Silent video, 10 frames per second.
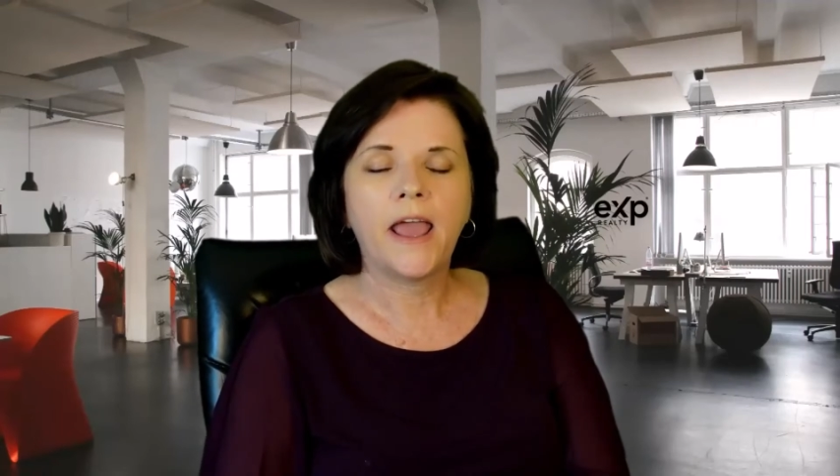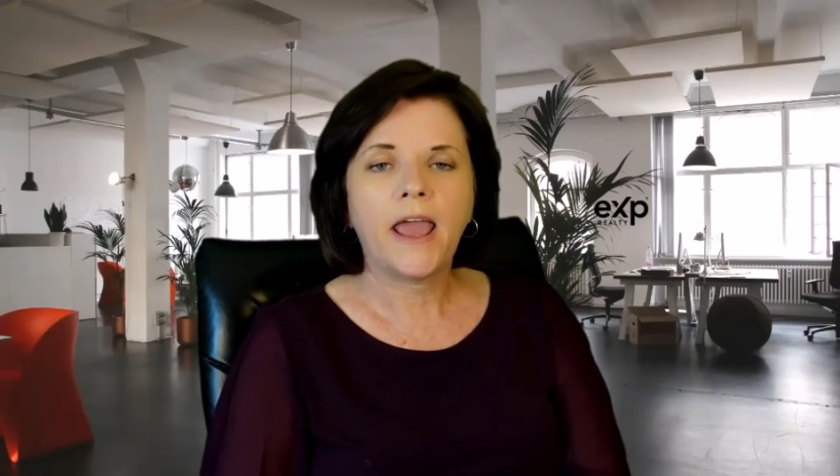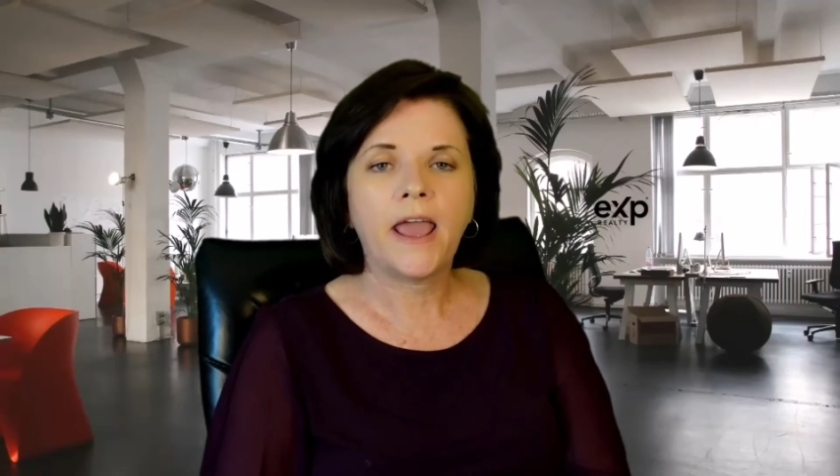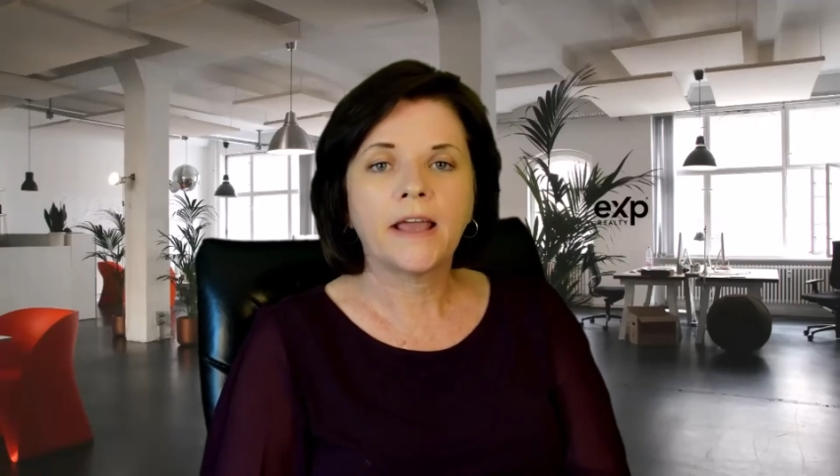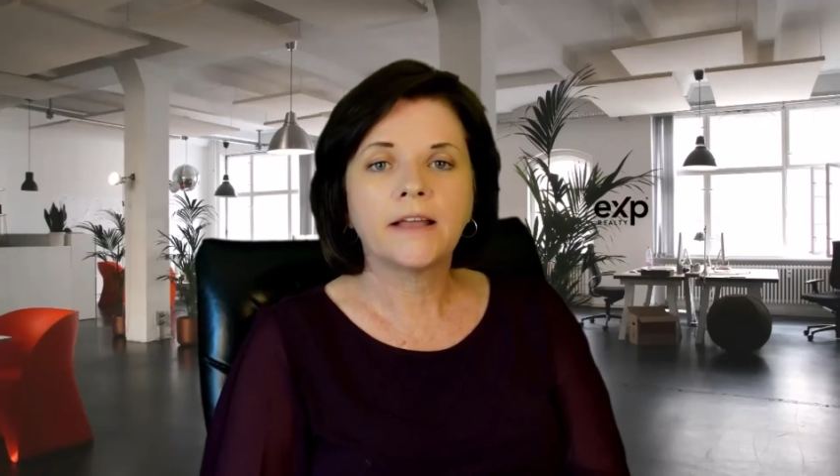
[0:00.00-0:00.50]

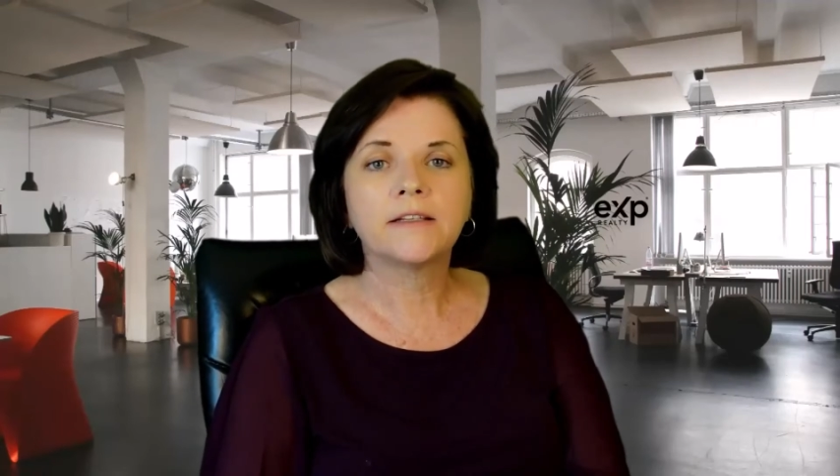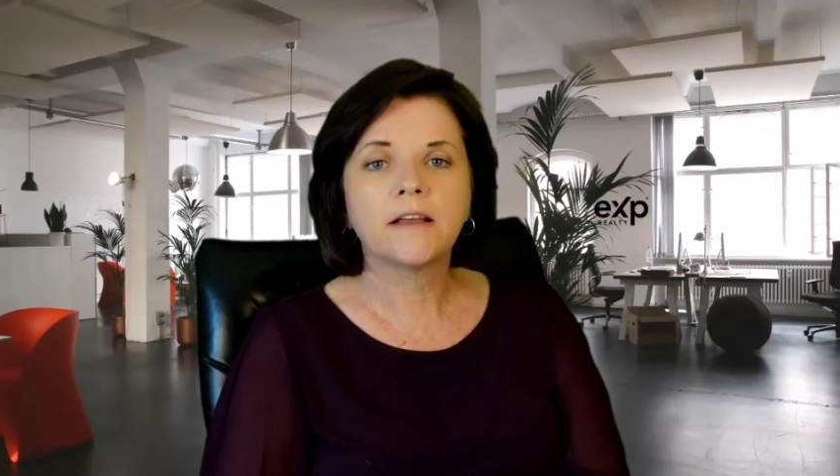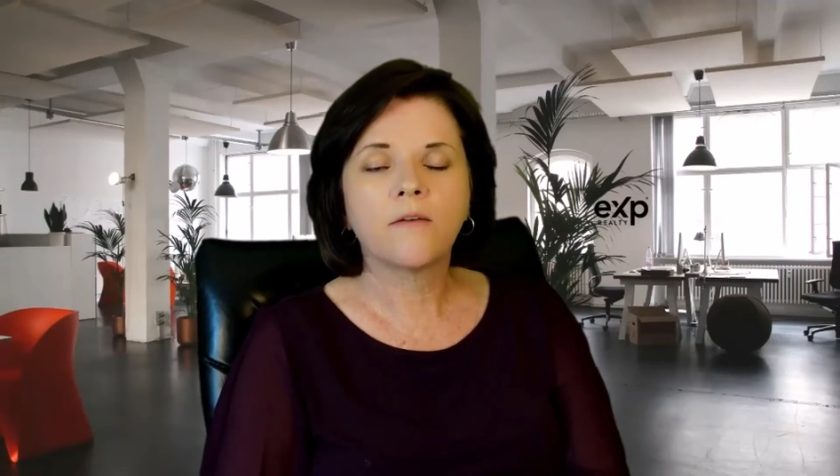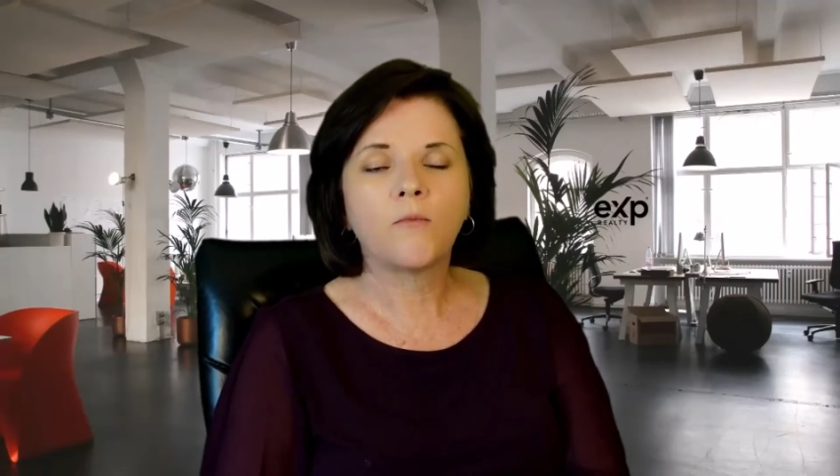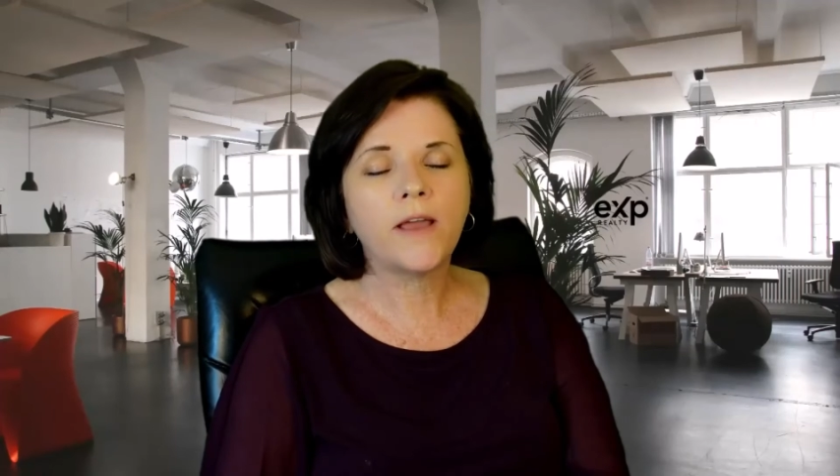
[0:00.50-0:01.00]
And
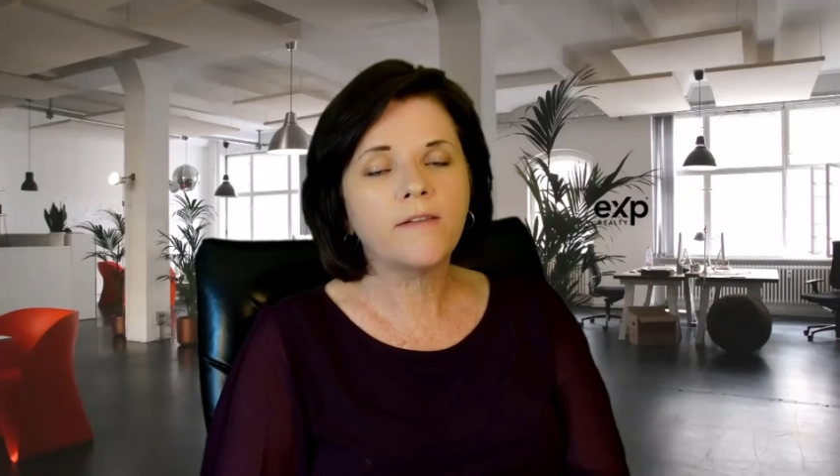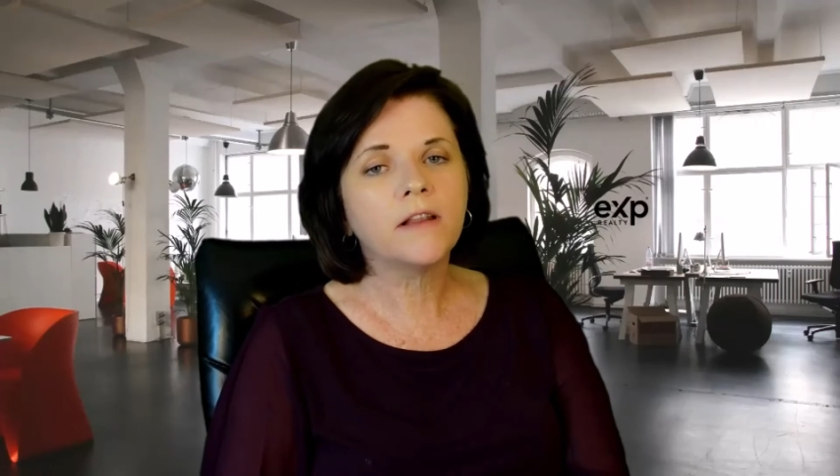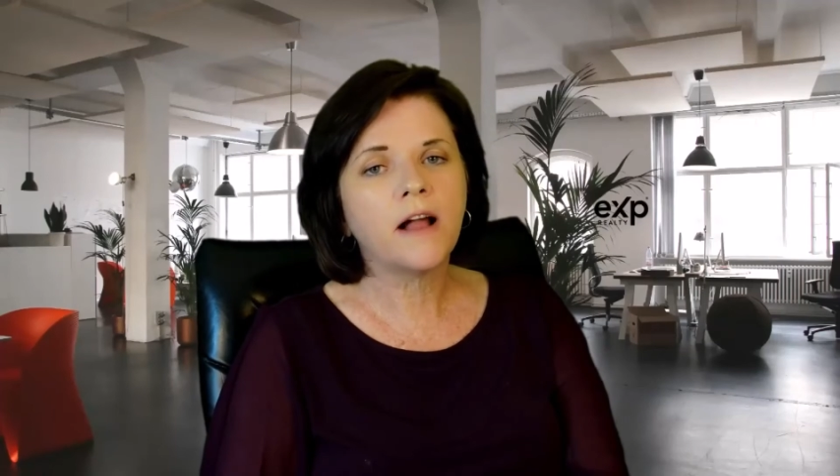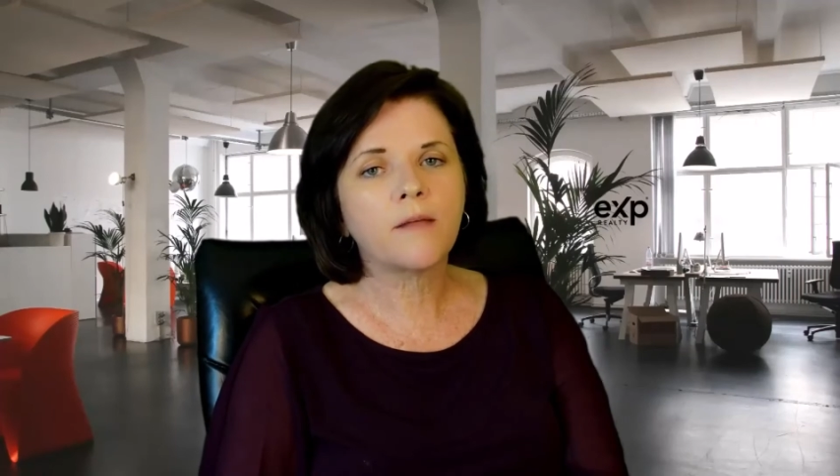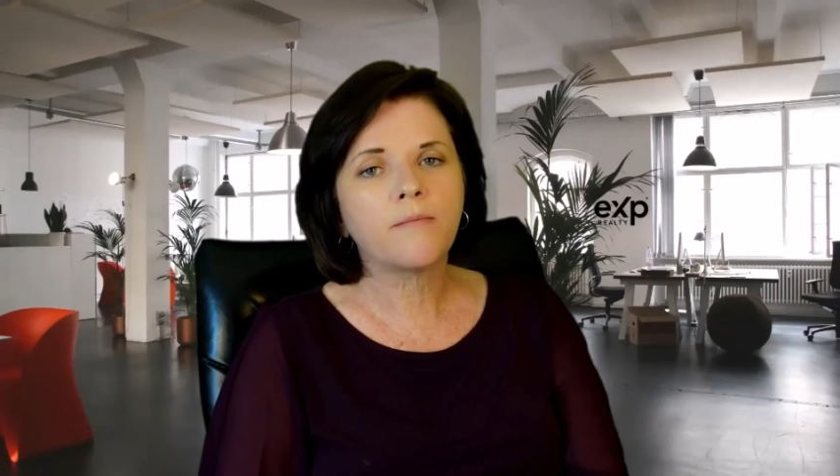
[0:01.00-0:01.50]
we have a
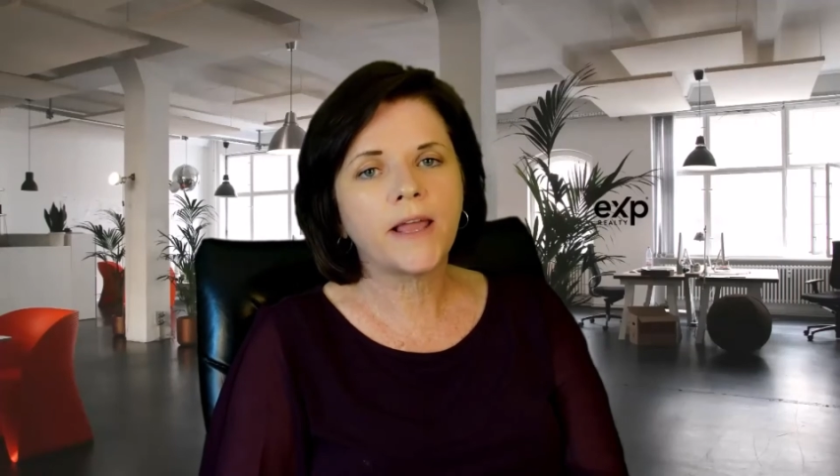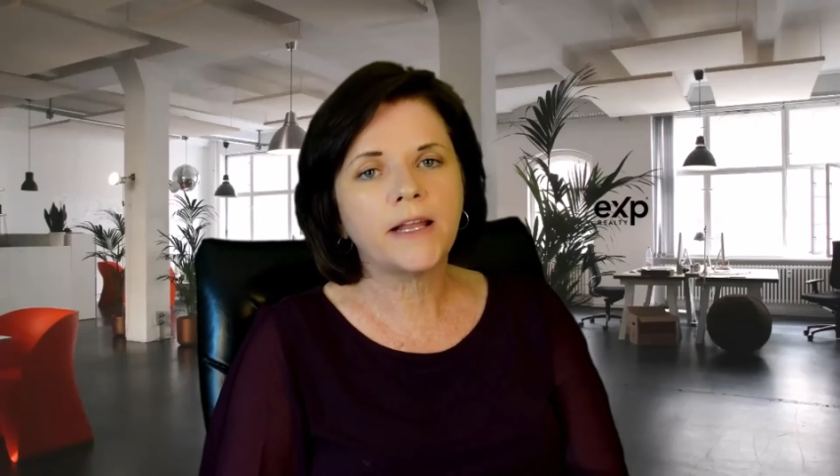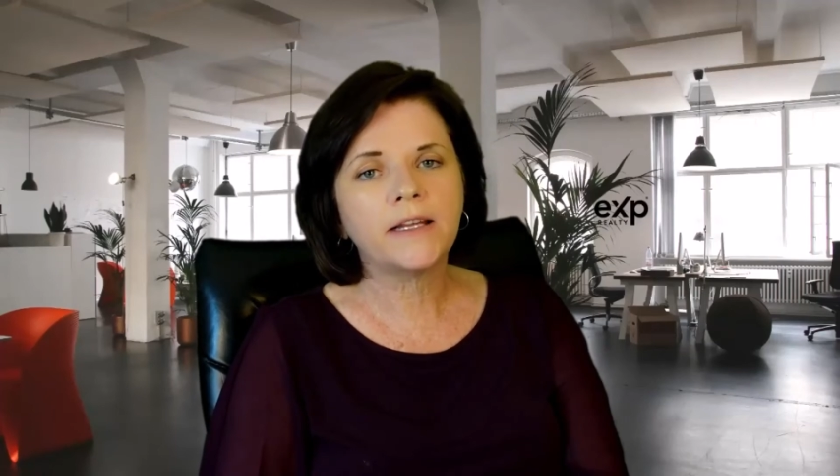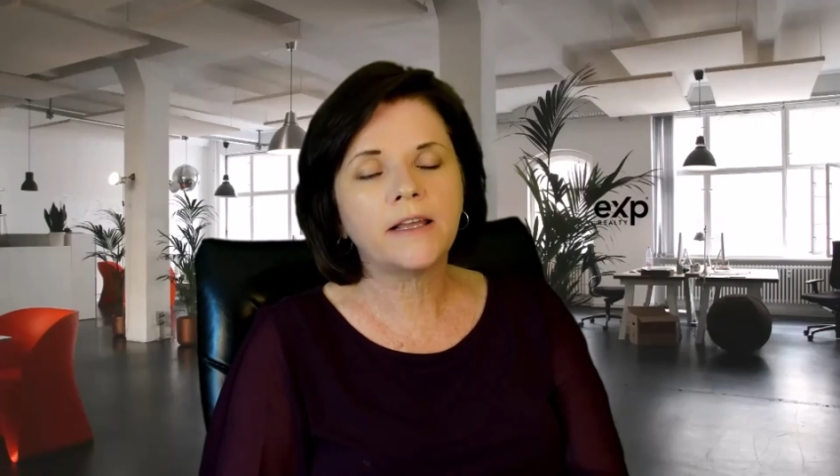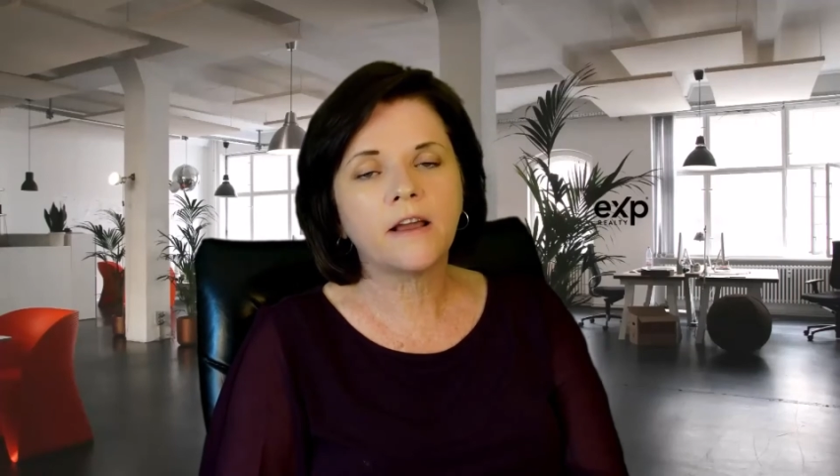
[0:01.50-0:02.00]
lot of
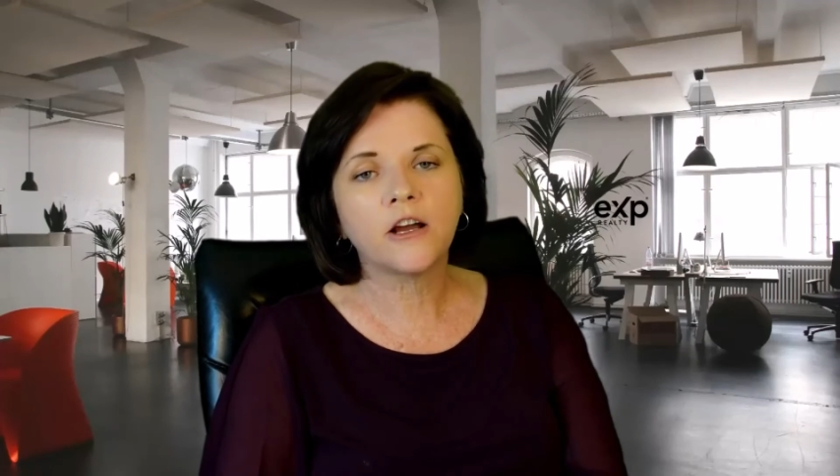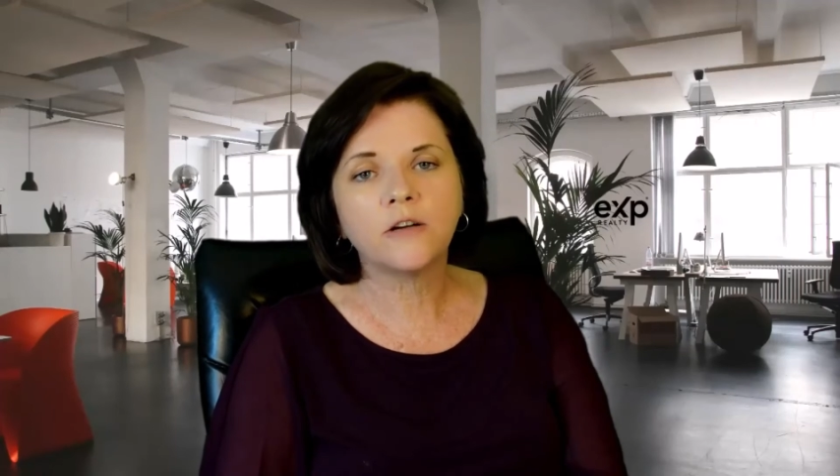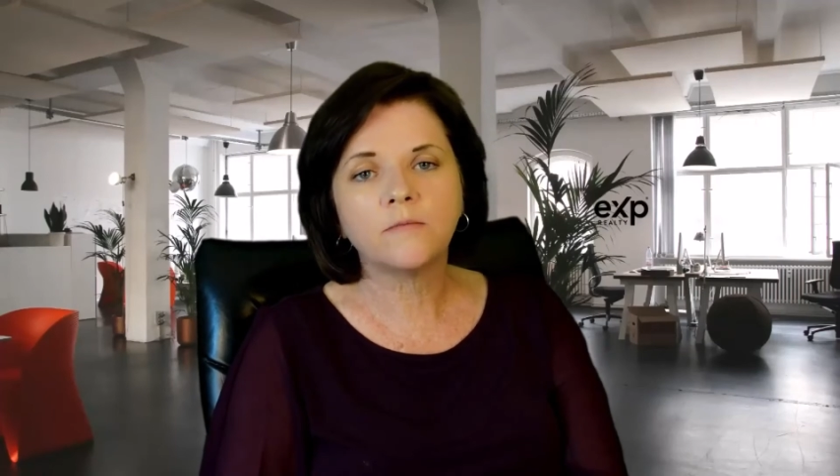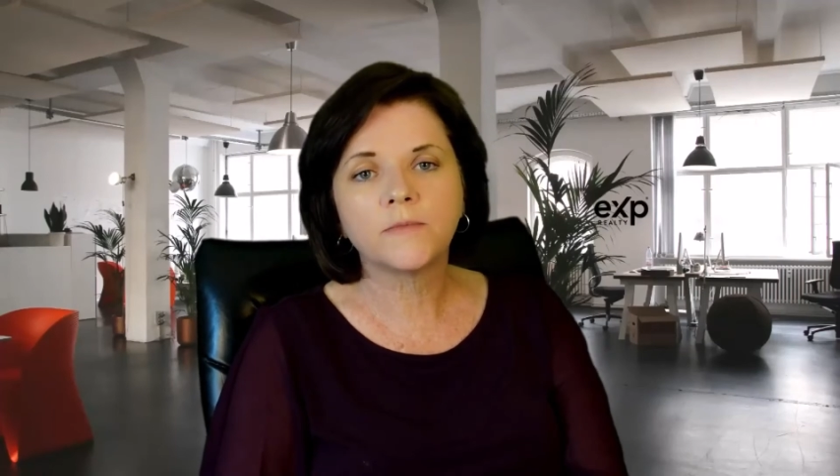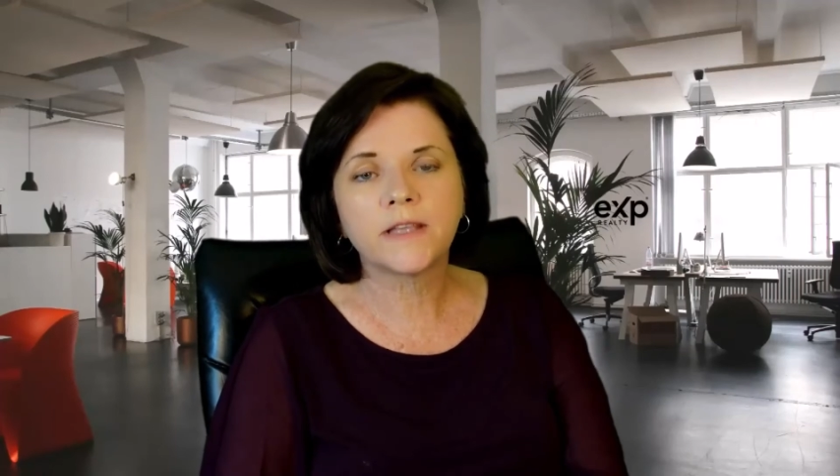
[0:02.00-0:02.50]
pending homes